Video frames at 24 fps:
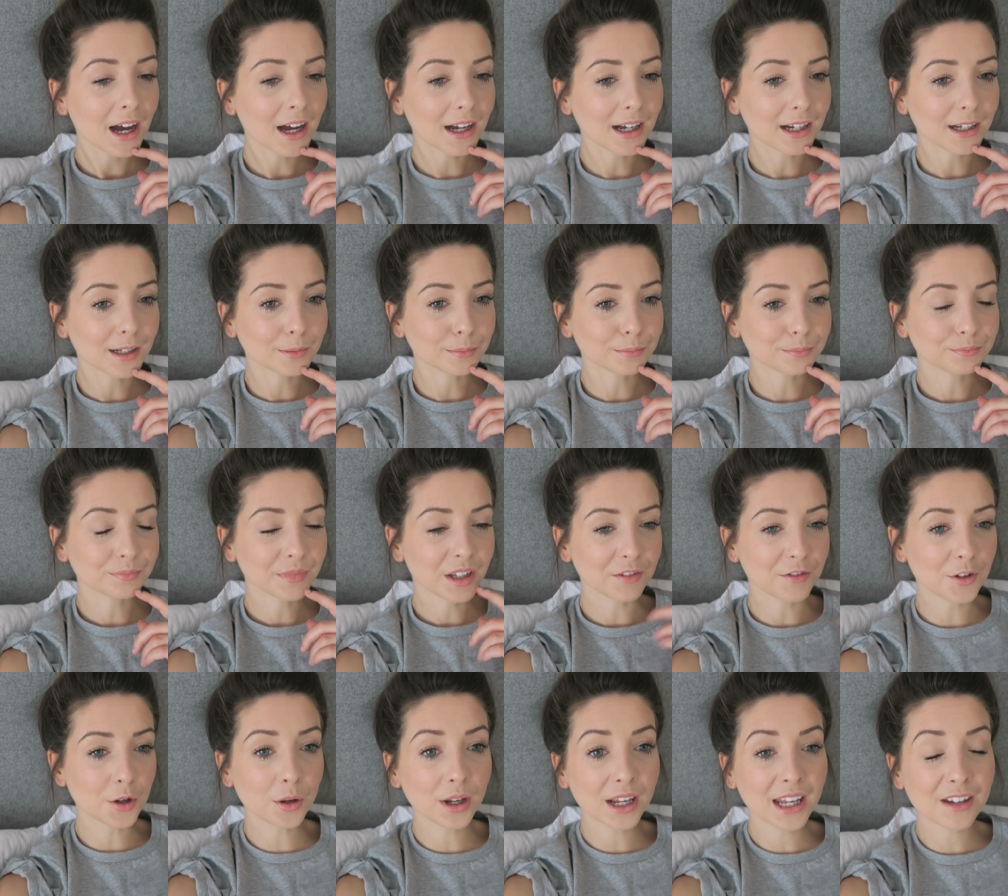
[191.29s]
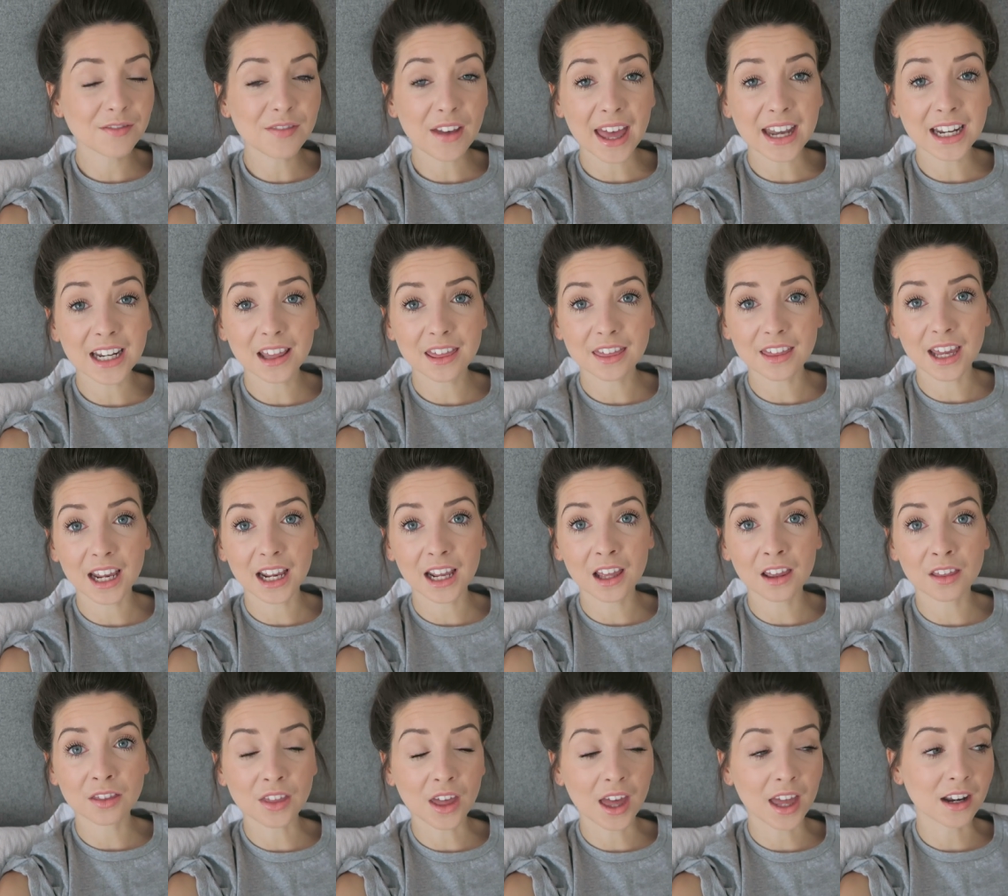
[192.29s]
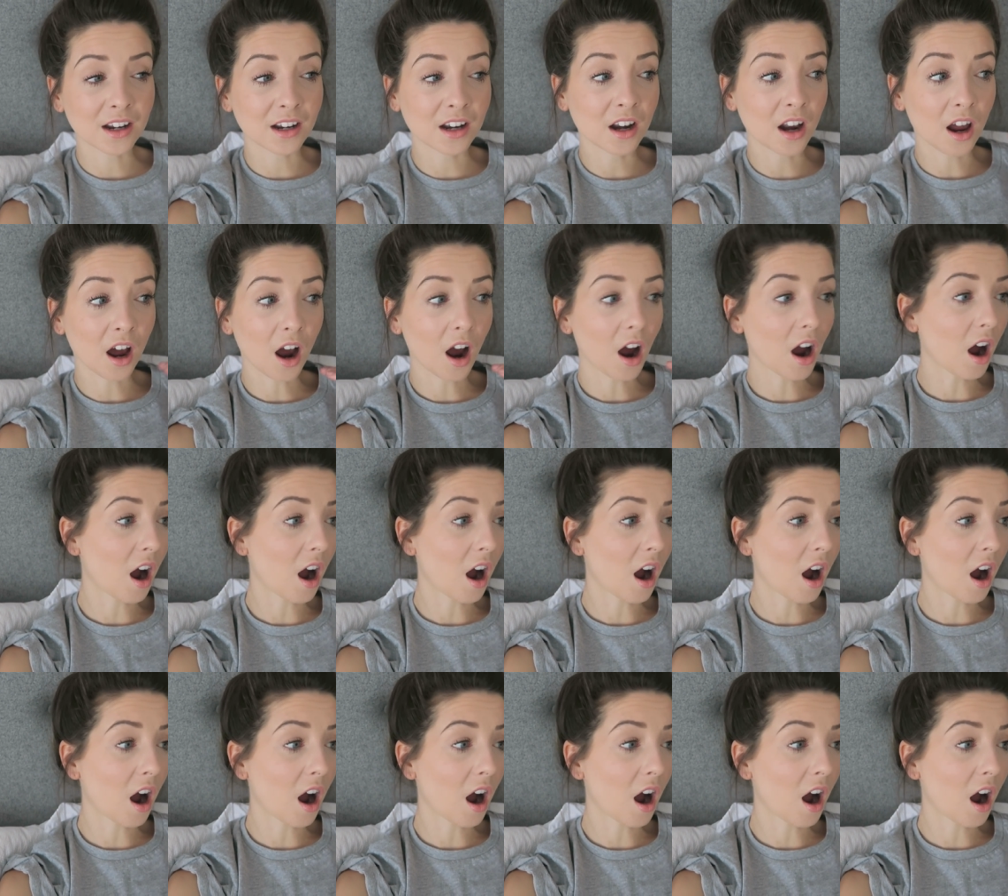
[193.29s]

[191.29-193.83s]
Um, if you can give anything, then